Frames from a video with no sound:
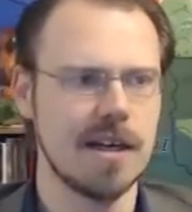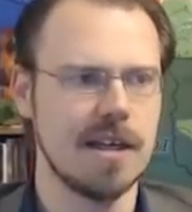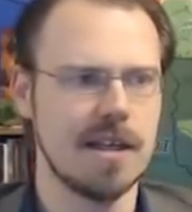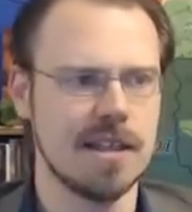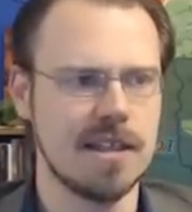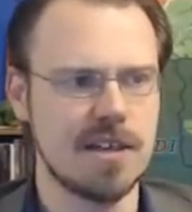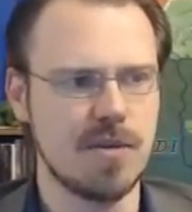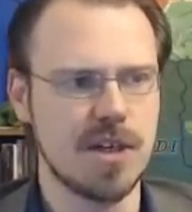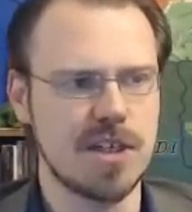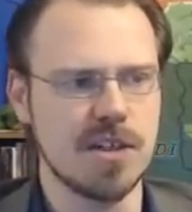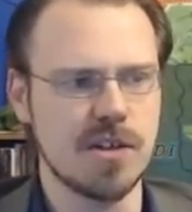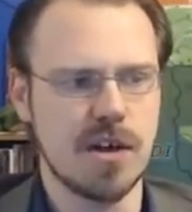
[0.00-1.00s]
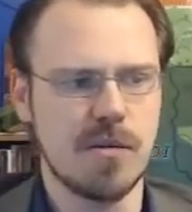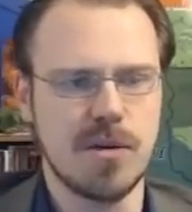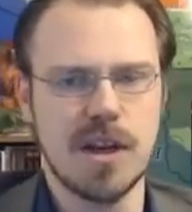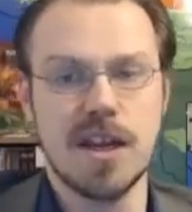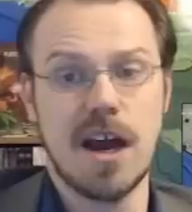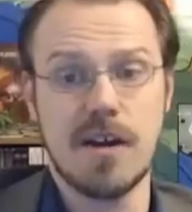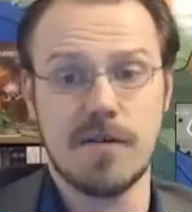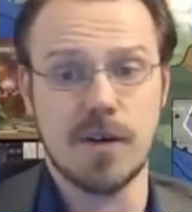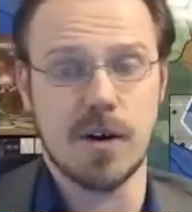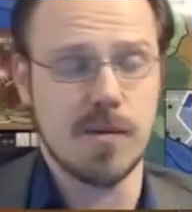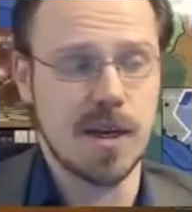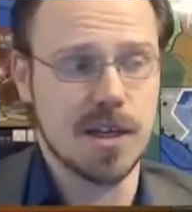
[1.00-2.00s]
this situation is looking pretty dire for
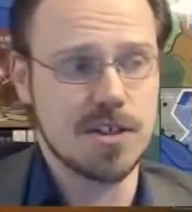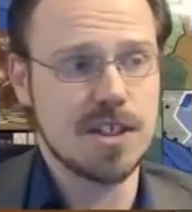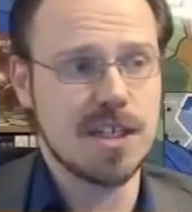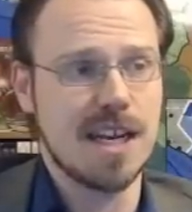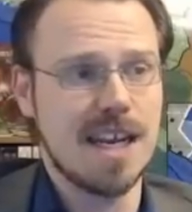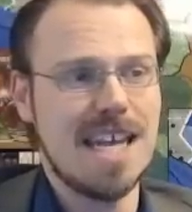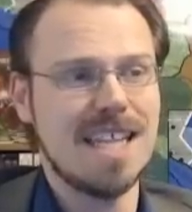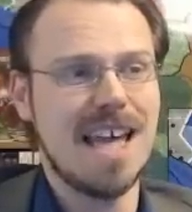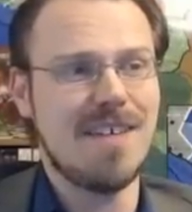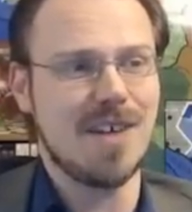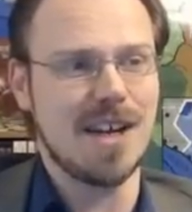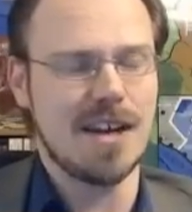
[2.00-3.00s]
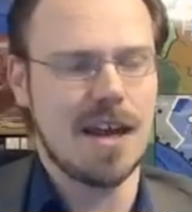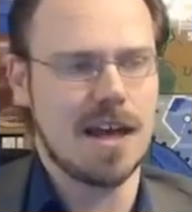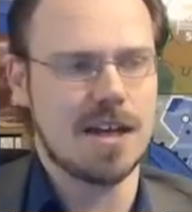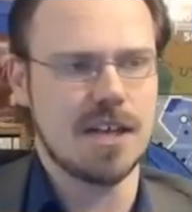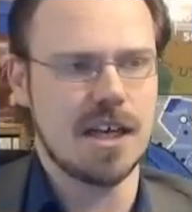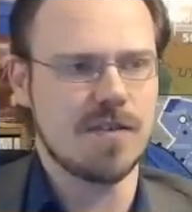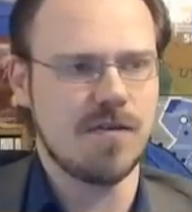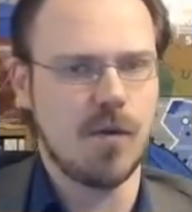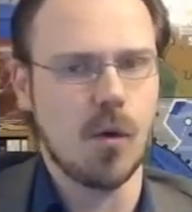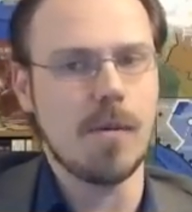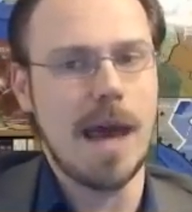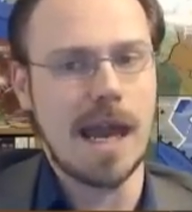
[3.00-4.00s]
her because she's at eleven and she has
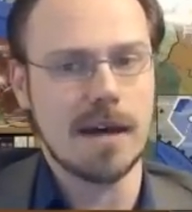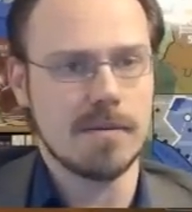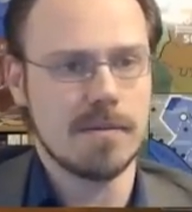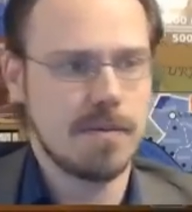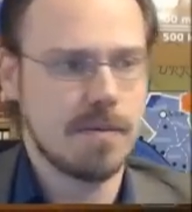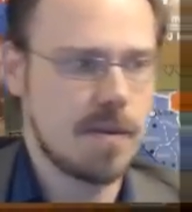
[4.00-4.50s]
four mana. What to